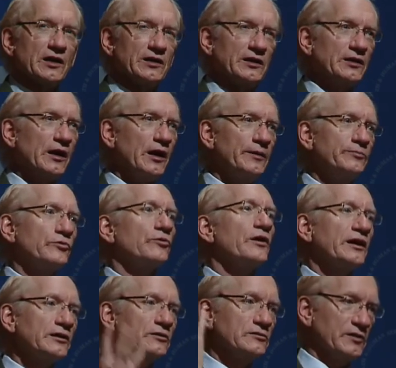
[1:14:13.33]
and it
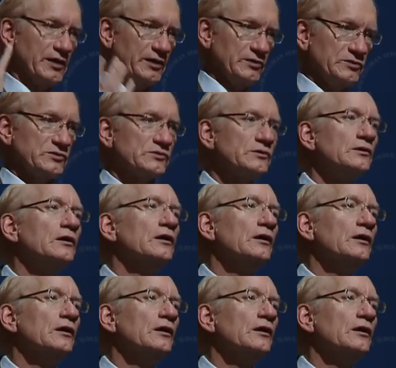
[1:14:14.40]
upregulates